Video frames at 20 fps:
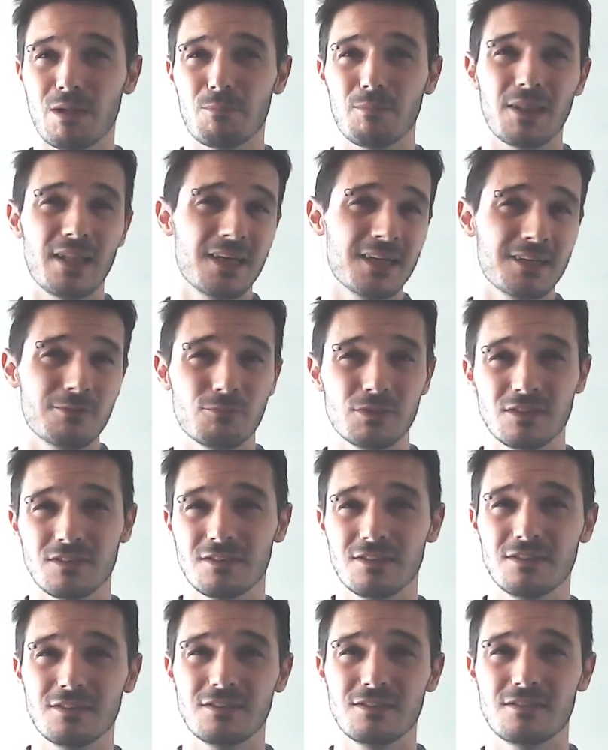playing with
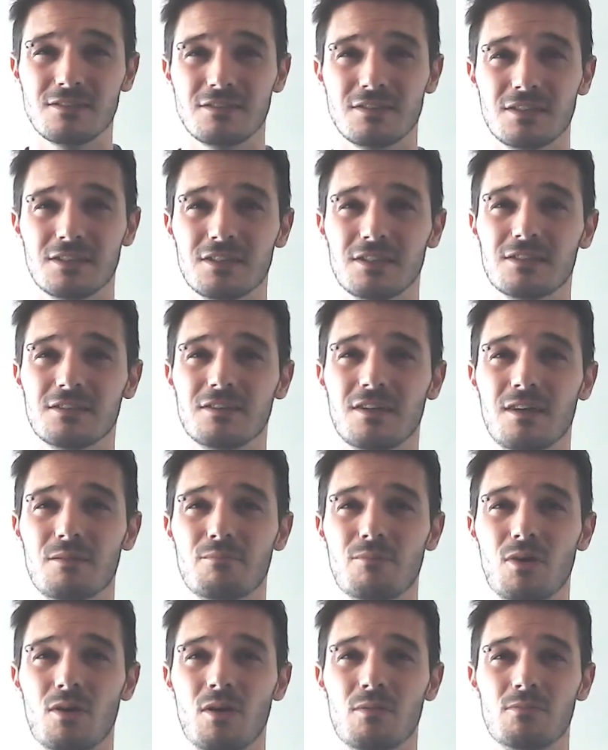this ticking
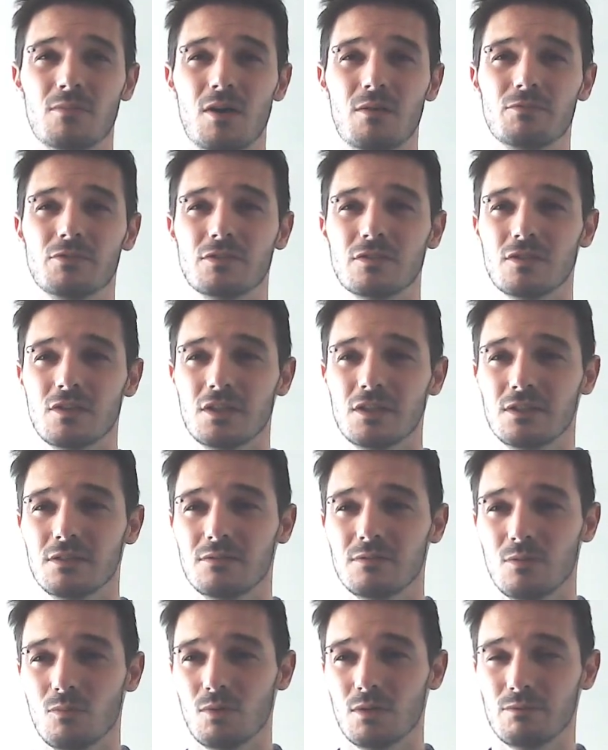time bomb.
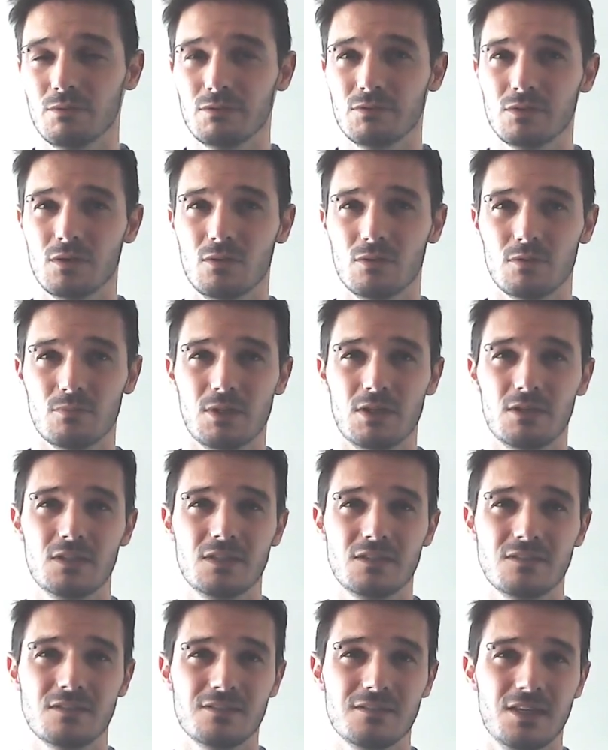Obviously, the one we've talked about
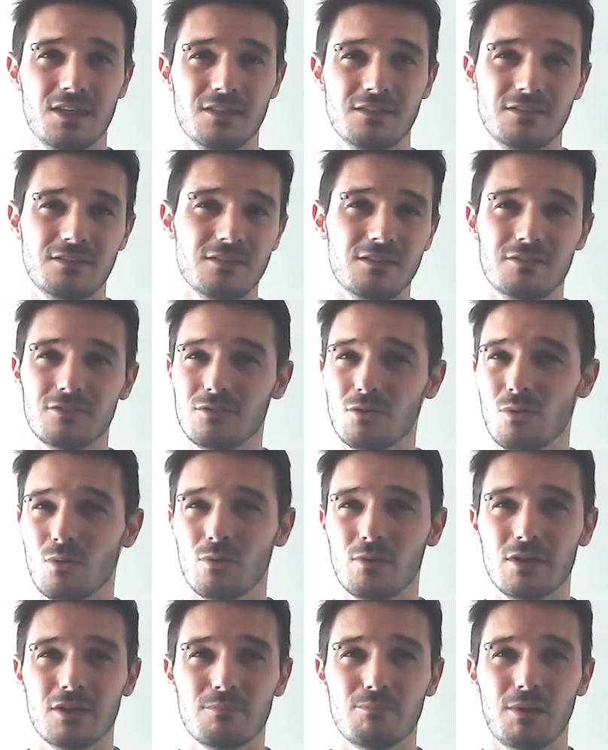yesterday is still
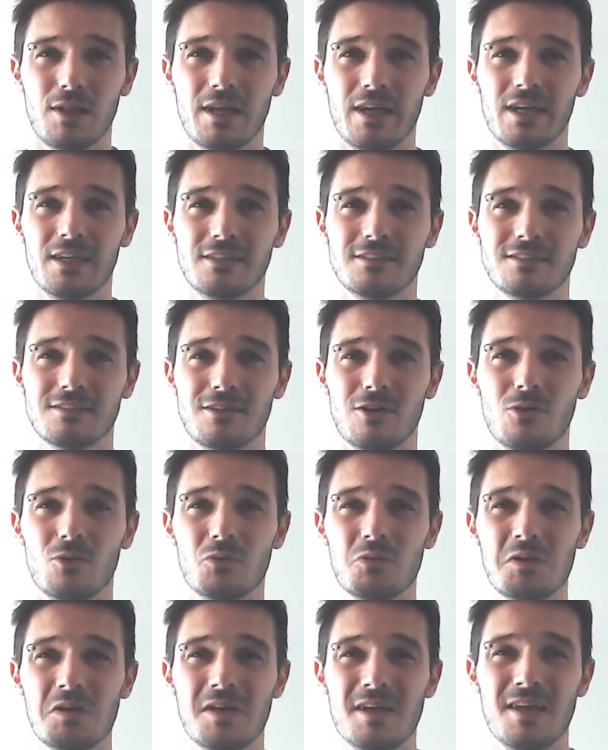totally at play.
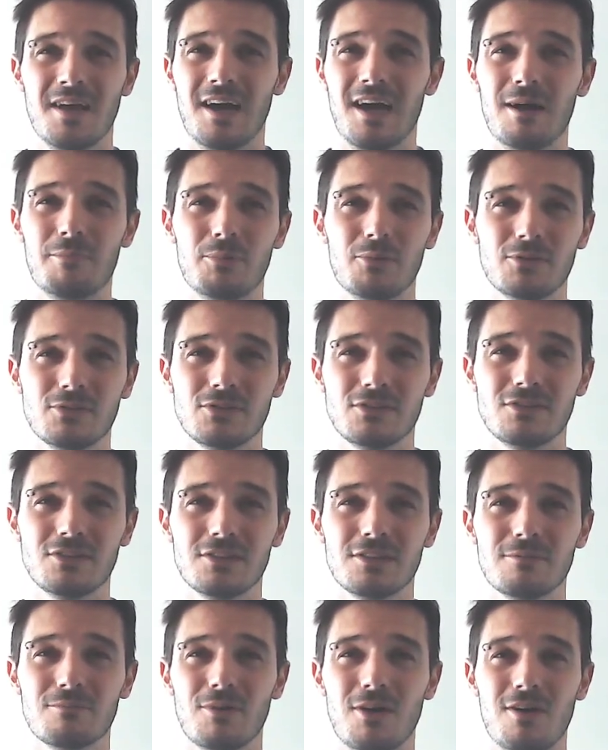So Apple is a
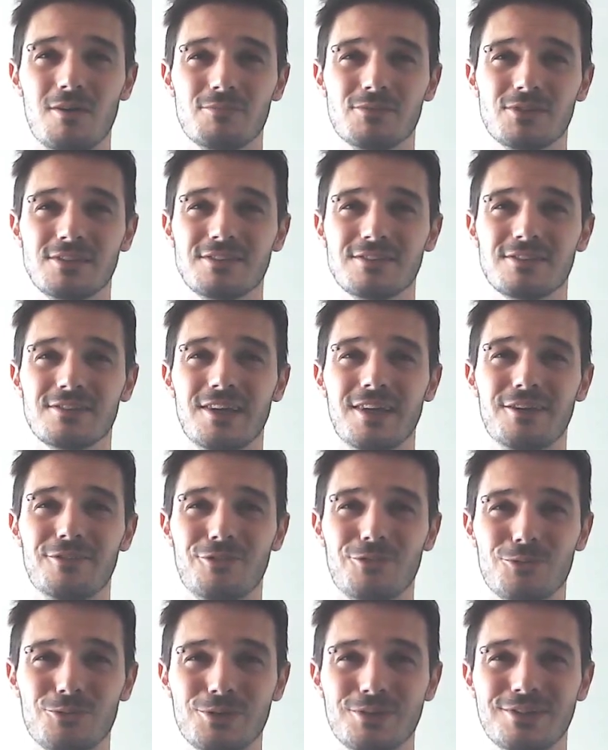ticking bomb. Yesterday,
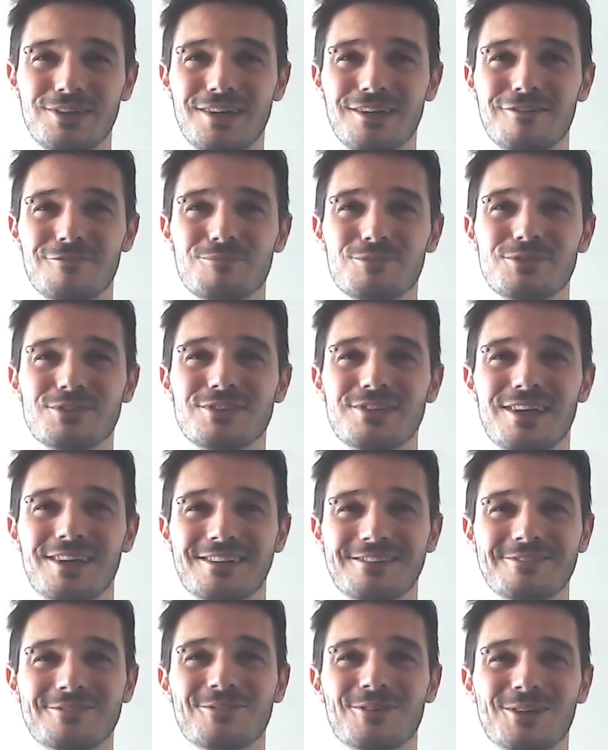
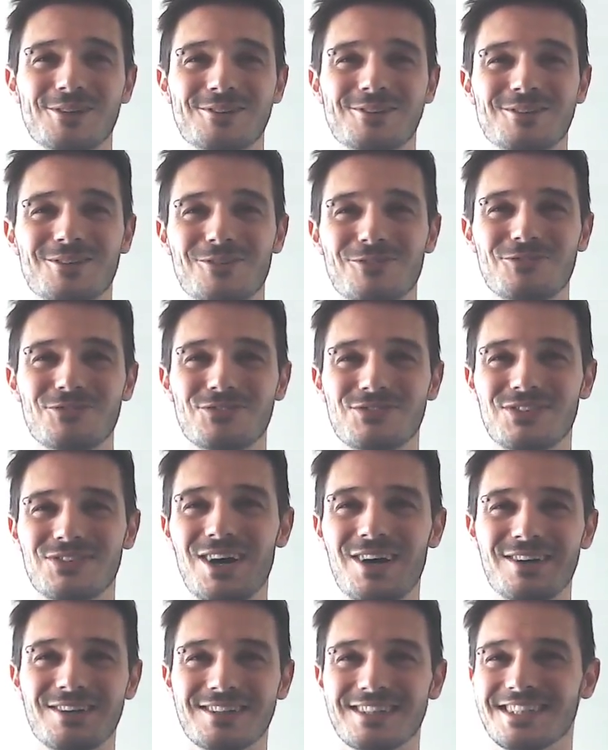3.5%. What the
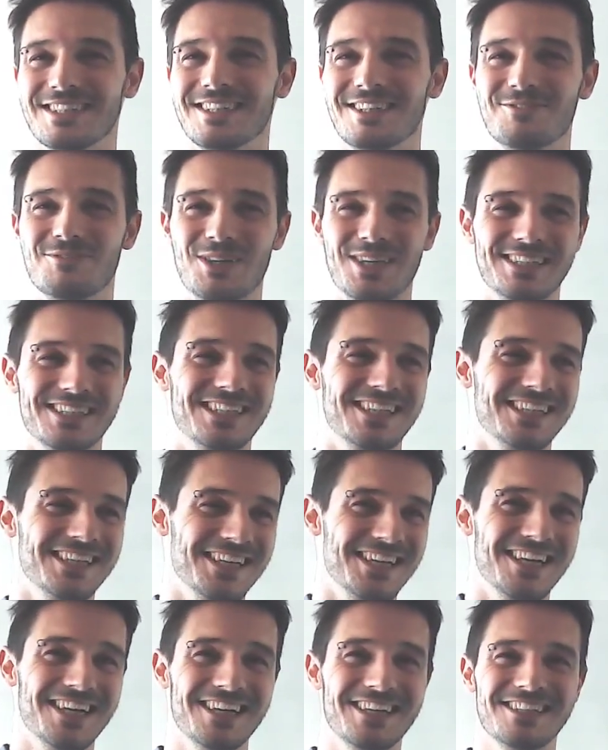fuck? I mean,
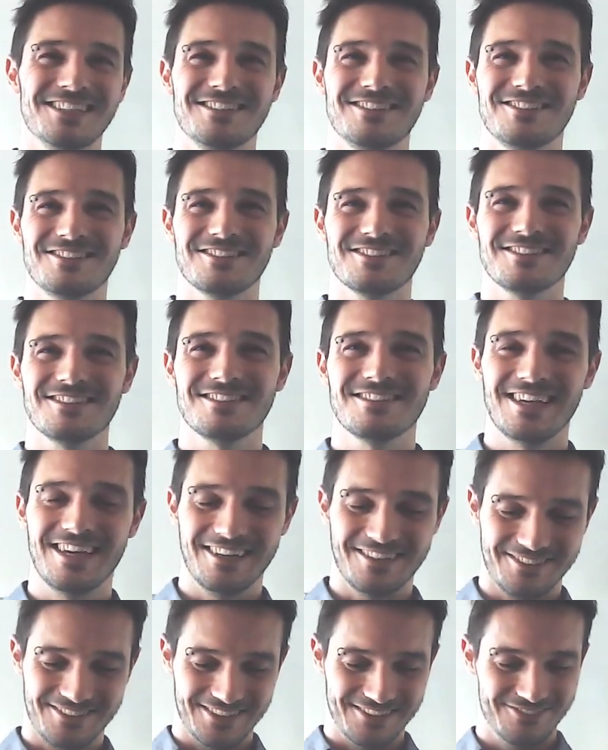it's just
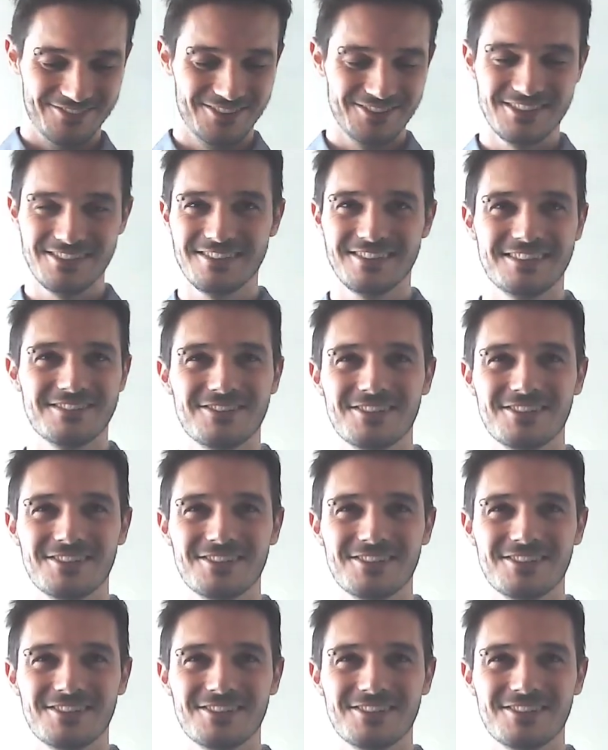staggering. We'll see.